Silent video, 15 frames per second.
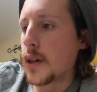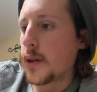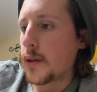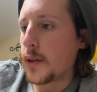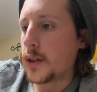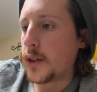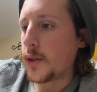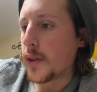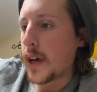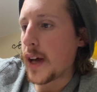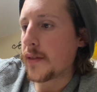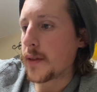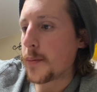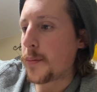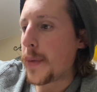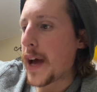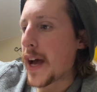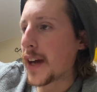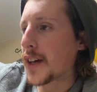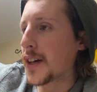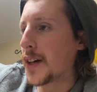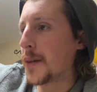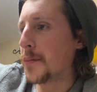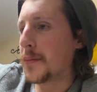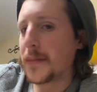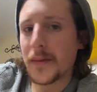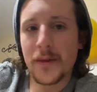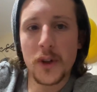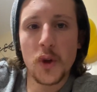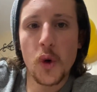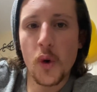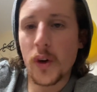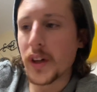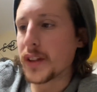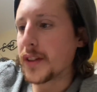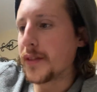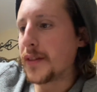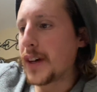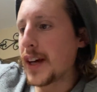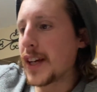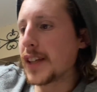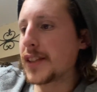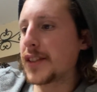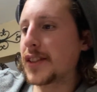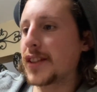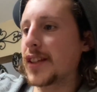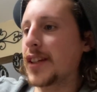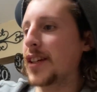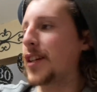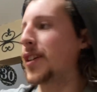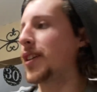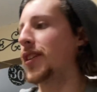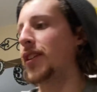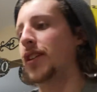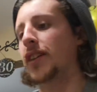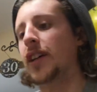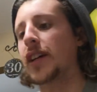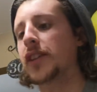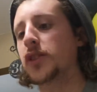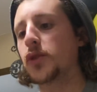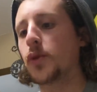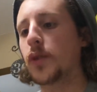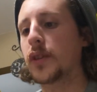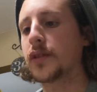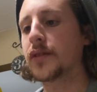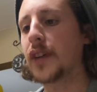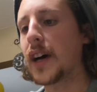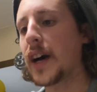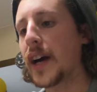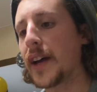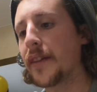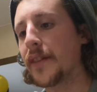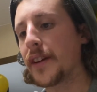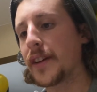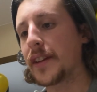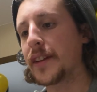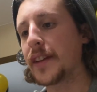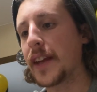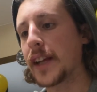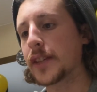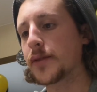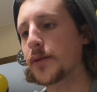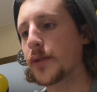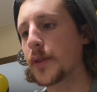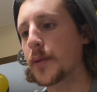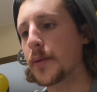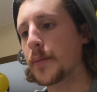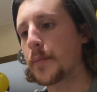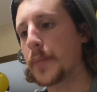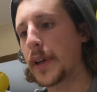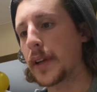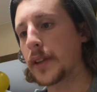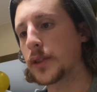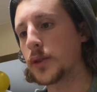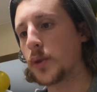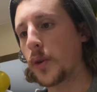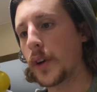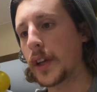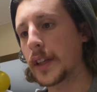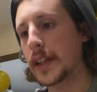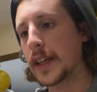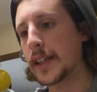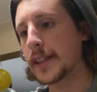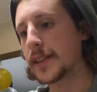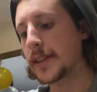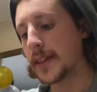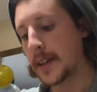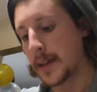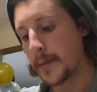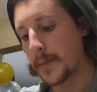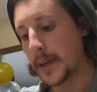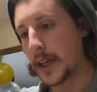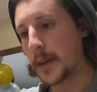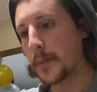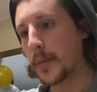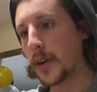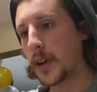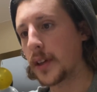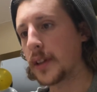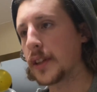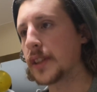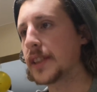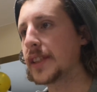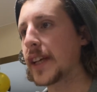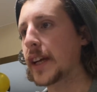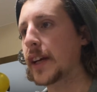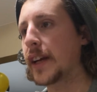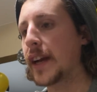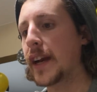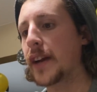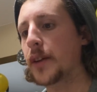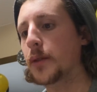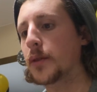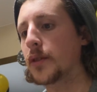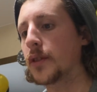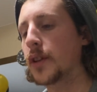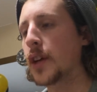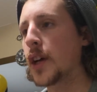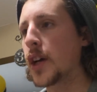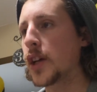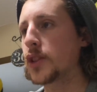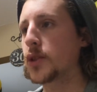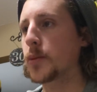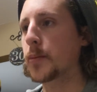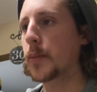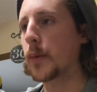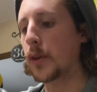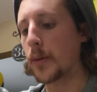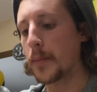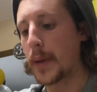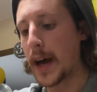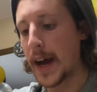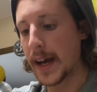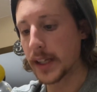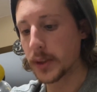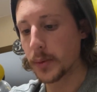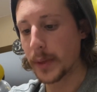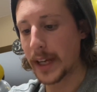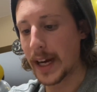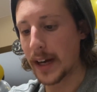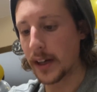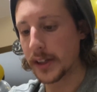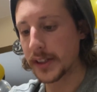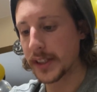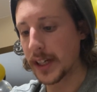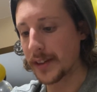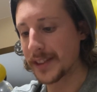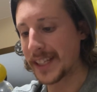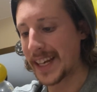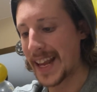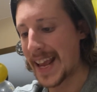we do have a backup recording device. You guys joining live. Thanks for joining this being a part of the second annual Super Bowl box. We got ourselves an